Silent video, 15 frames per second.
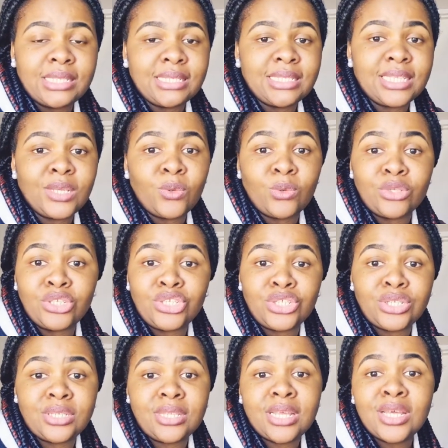There was
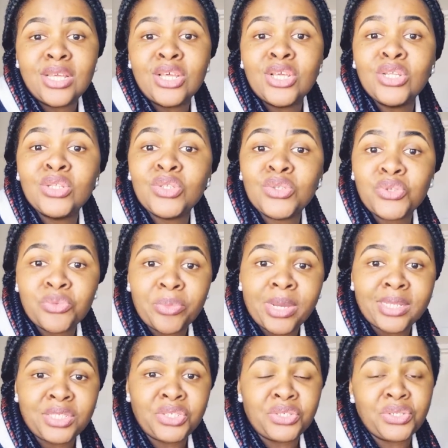just too
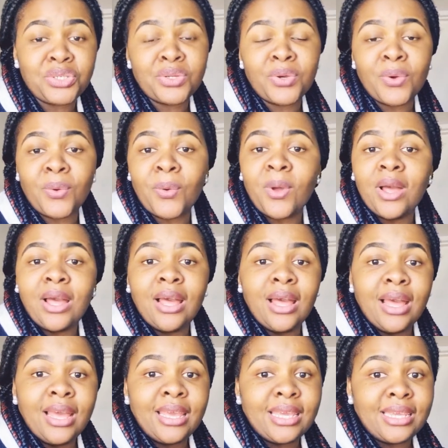much.
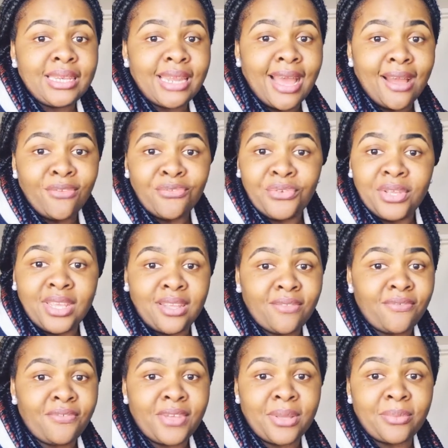In African
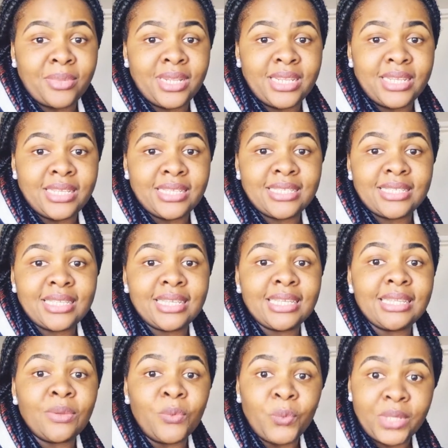families,
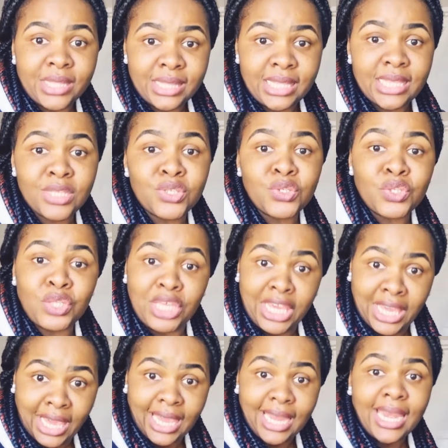when things
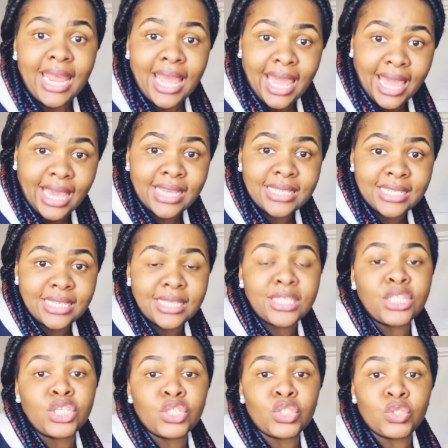get hectic,
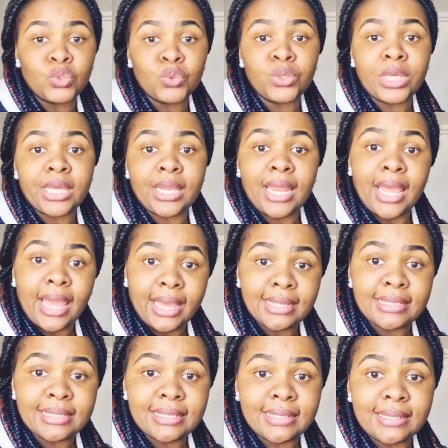they do get
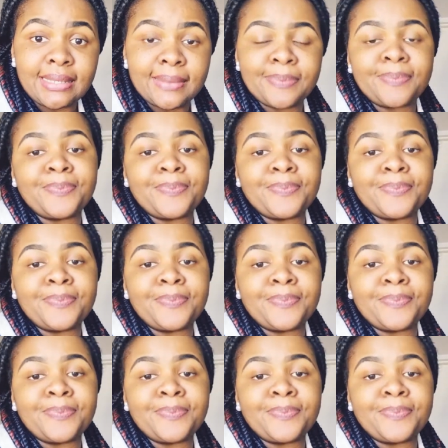hectic.